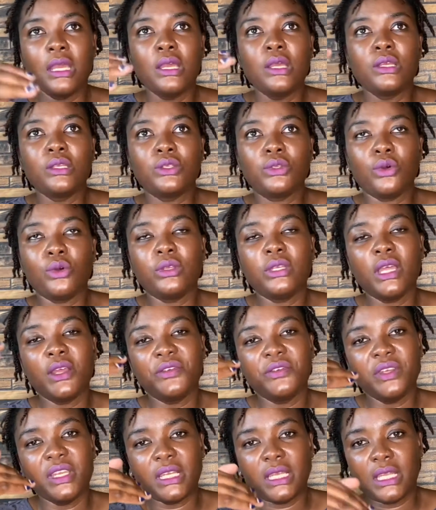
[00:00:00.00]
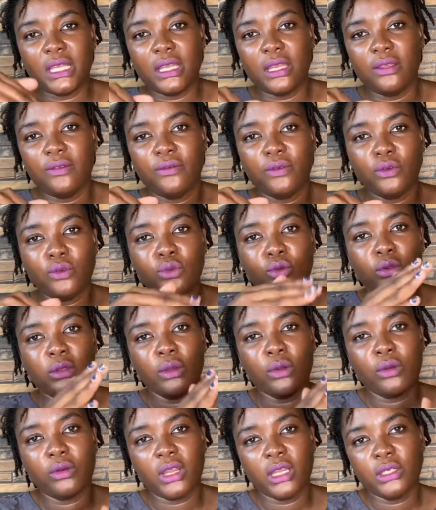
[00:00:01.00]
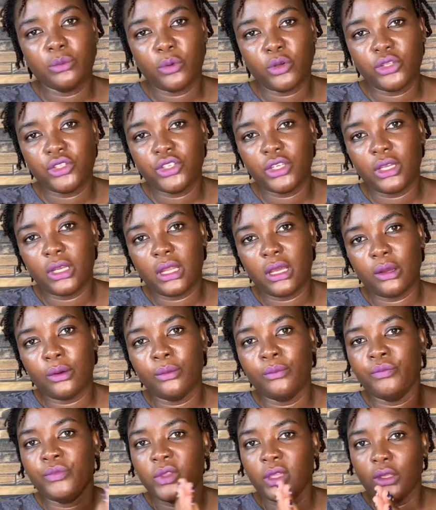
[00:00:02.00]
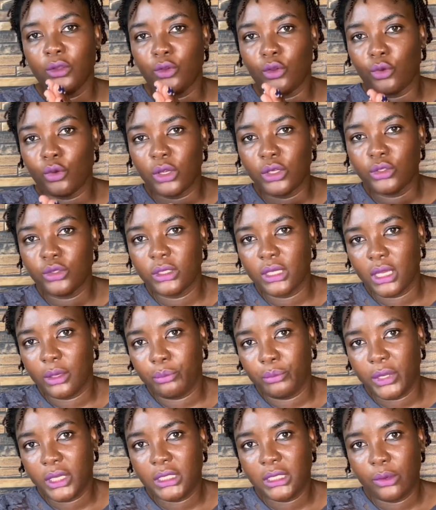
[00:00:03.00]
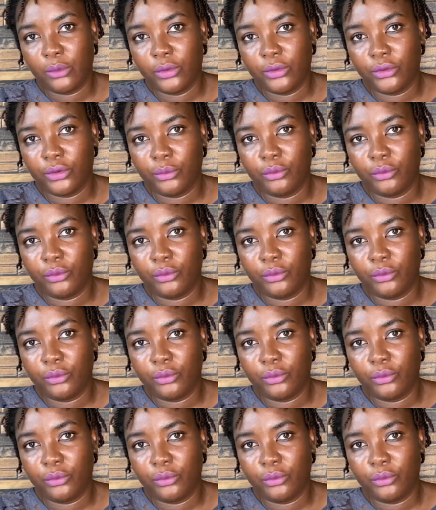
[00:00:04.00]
So definitely, if you do the correct posture now, you're going to get better with